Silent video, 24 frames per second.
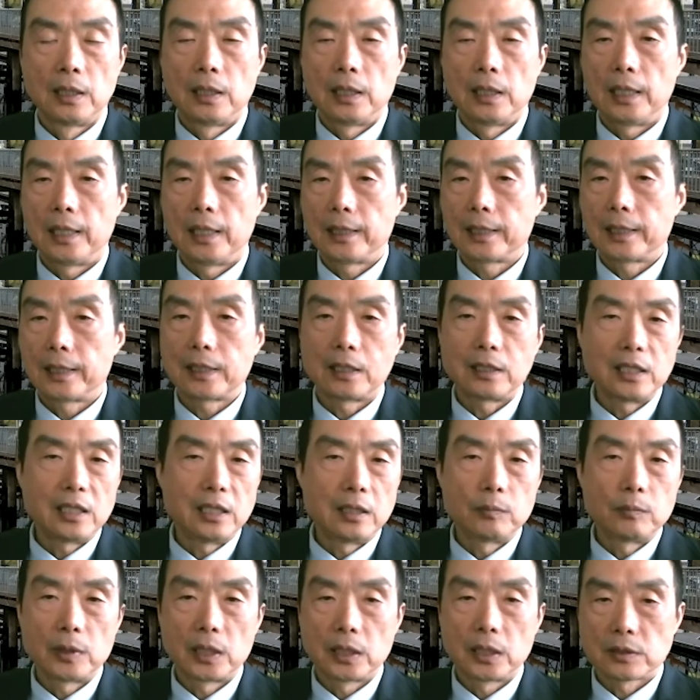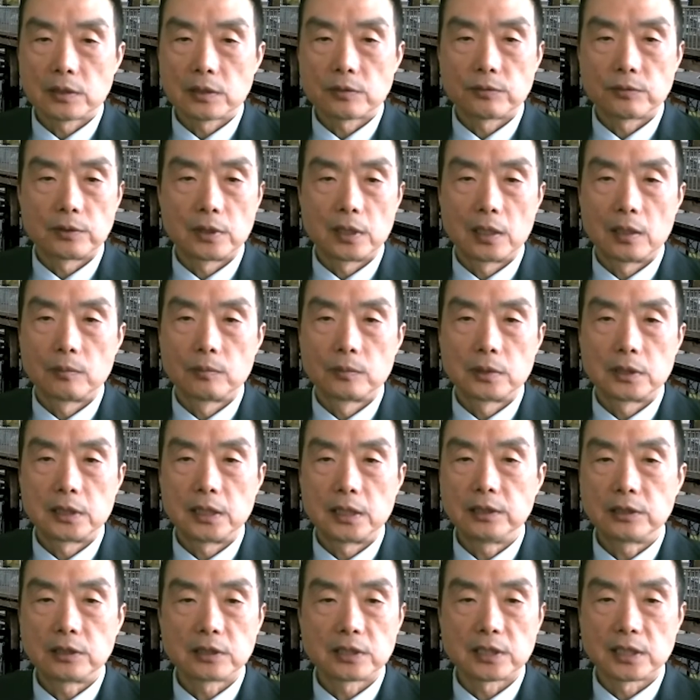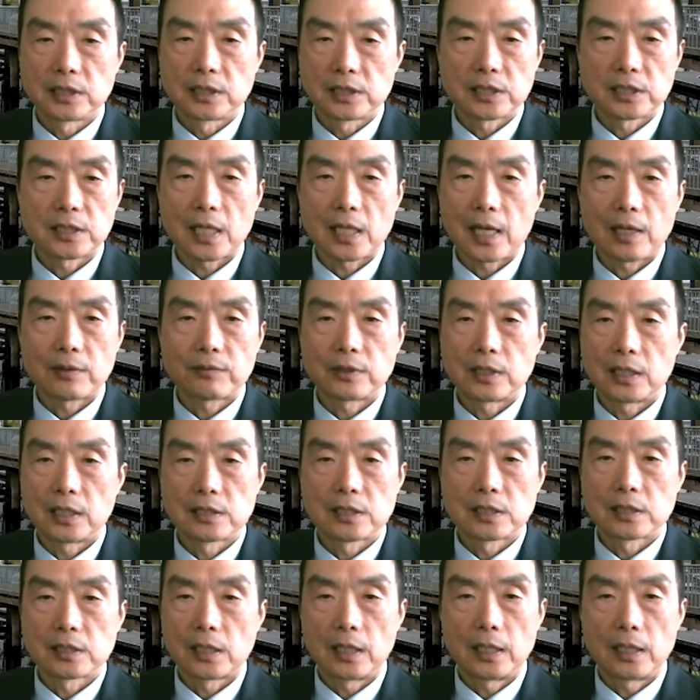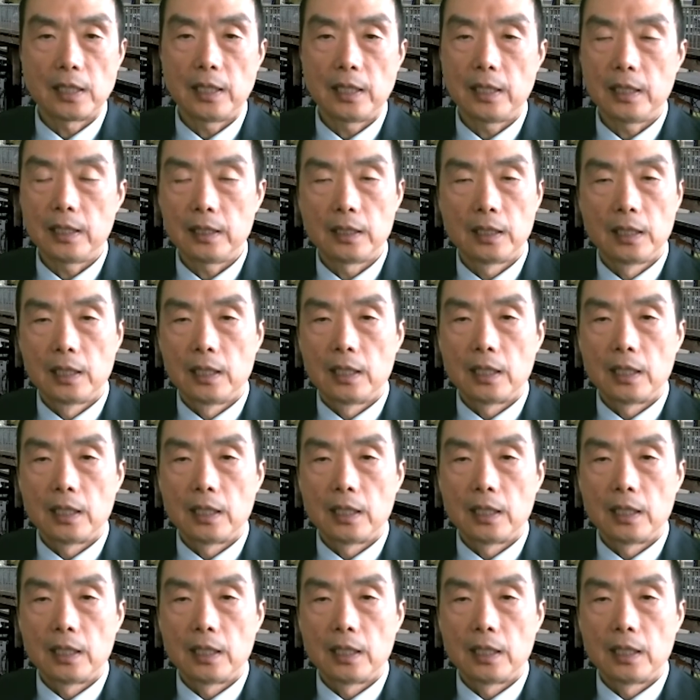And I get emails from teachers and staff that say, hey,